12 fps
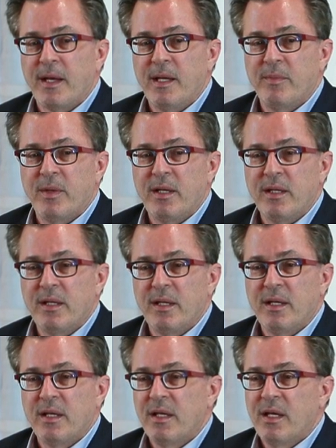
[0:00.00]
Anybody?
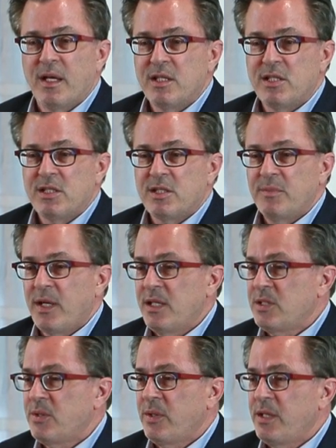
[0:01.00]
I see some
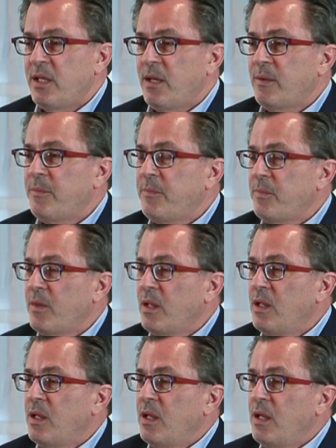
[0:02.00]
heads going no.
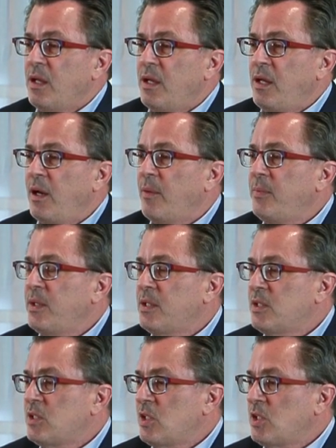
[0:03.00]
No,
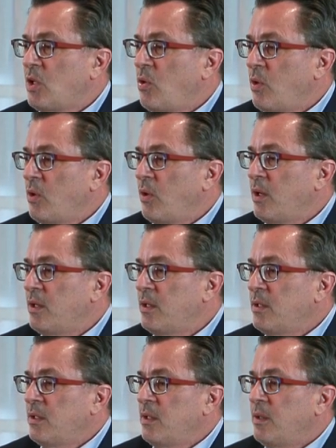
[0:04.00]
because there's a court
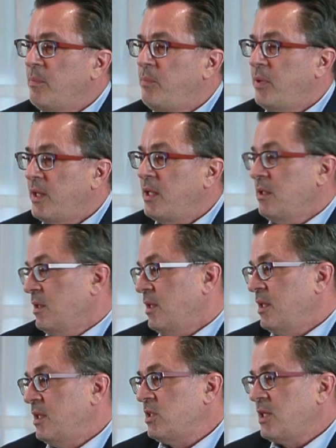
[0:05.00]
order putting,
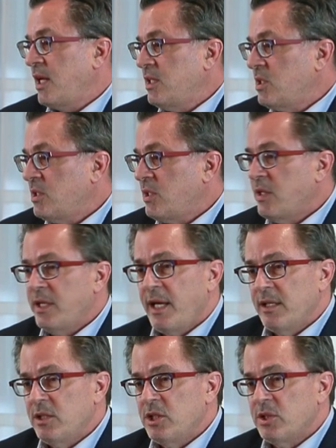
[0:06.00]
in this case, Attorney
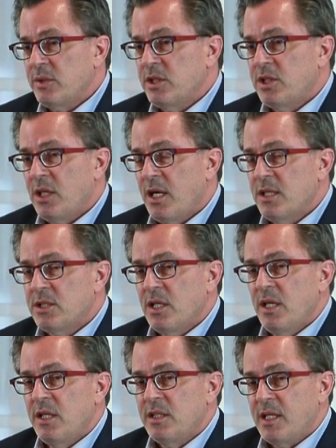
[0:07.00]
Ettinger in charge.
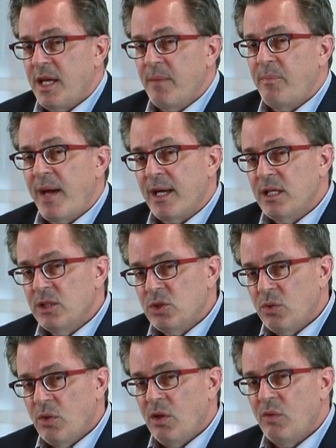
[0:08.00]
To get back
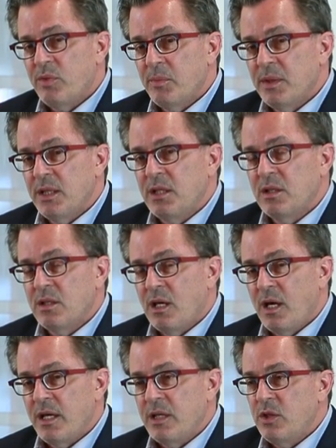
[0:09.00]
control from a legal
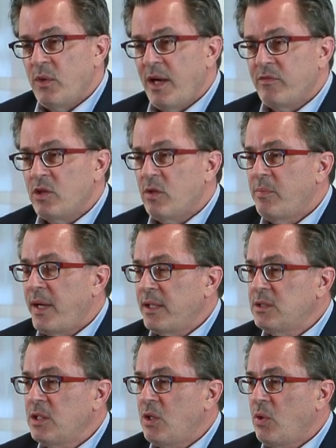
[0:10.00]
guardian, you have to go
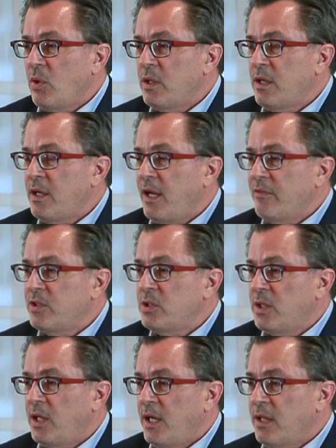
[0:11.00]
back to court and have a
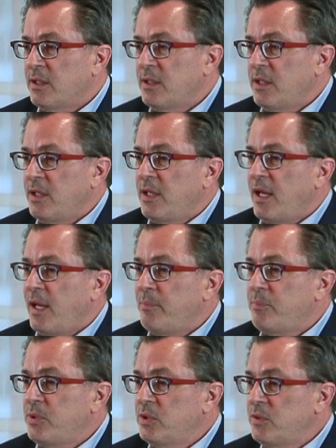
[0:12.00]
trial
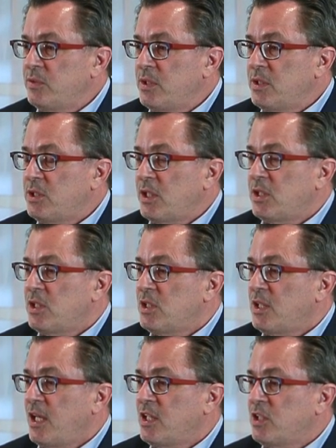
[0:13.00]
and prove to the judge's
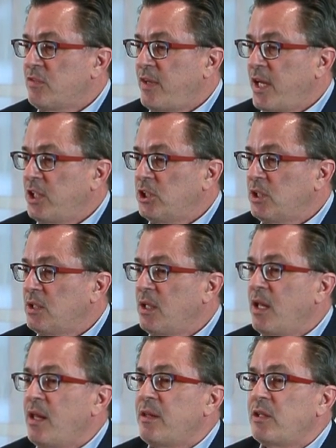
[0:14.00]
satisfaction
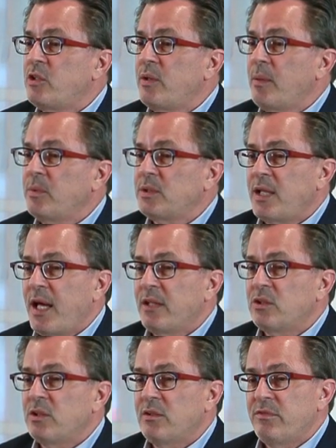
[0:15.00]
that you're able to
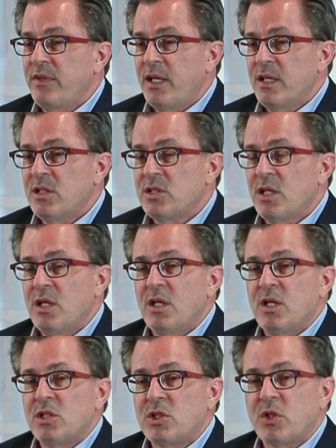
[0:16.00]
handle your affairs,
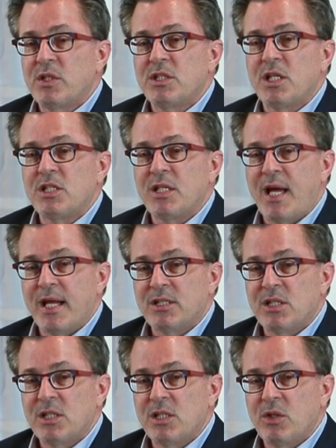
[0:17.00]
so the judge
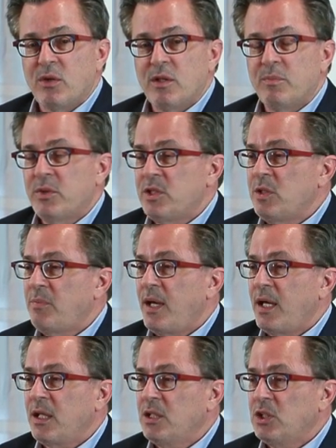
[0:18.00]
cancels the order, puts you
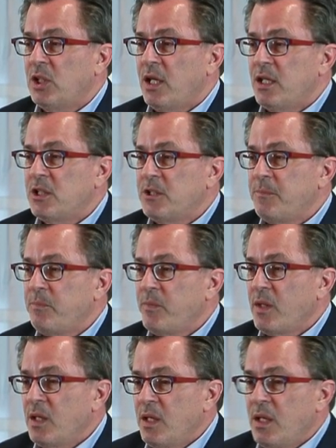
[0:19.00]
back in charge.
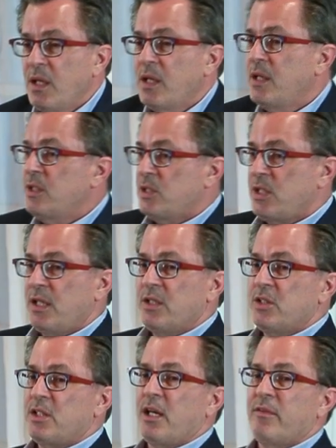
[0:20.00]
Can you see
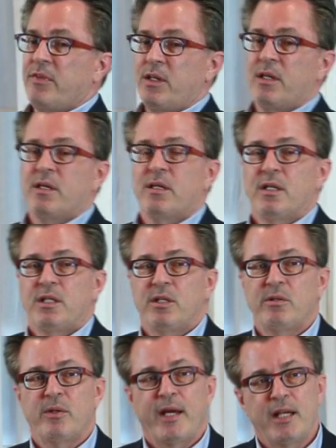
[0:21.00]
yourself here? You're
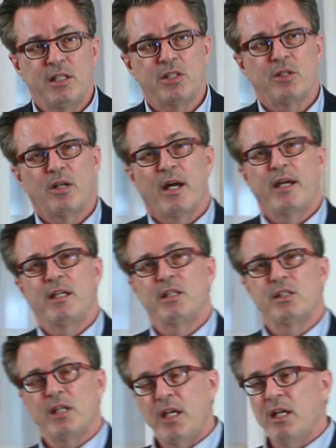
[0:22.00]
in your 80s or
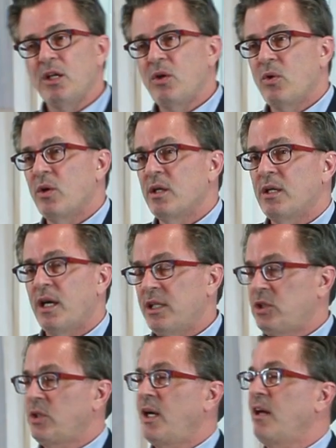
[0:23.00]
90s, in court,
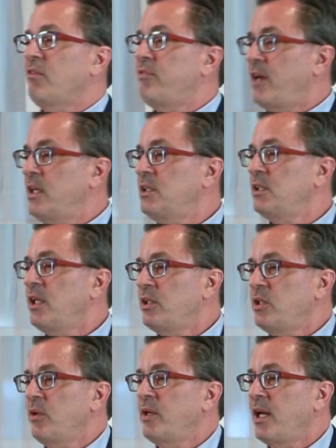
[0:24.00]
on trial, fighting to
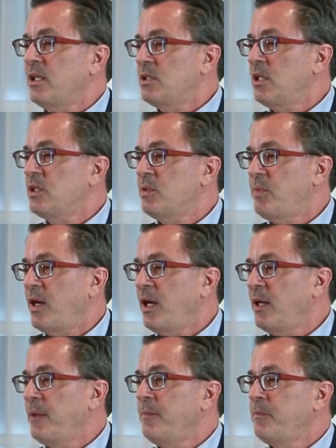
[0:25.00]
get your own assets
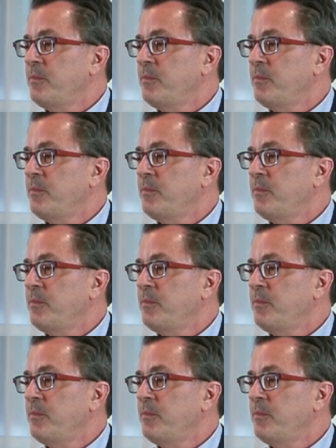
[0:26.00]
back?